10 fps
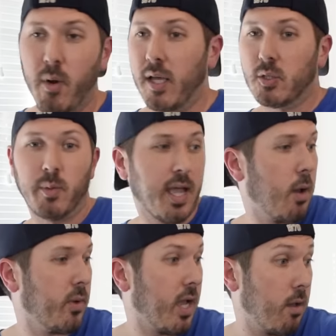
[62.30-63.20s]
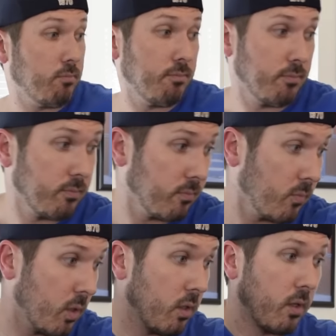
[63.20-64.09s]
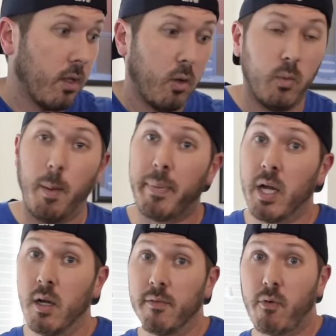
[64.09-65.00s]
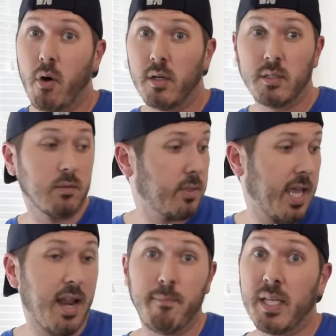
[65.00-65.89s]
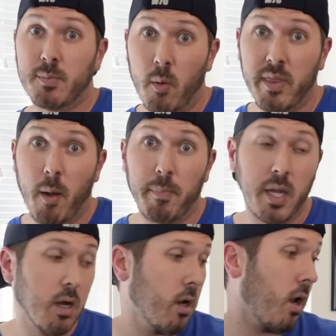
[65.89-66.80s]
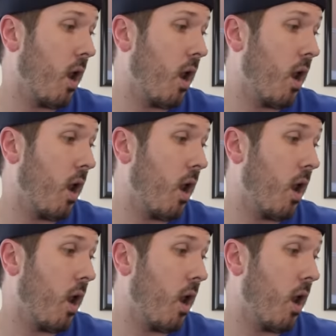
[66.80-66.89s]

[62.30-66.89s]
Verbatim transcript: what else we got? We got beer, of course. Can't have baseball without beer.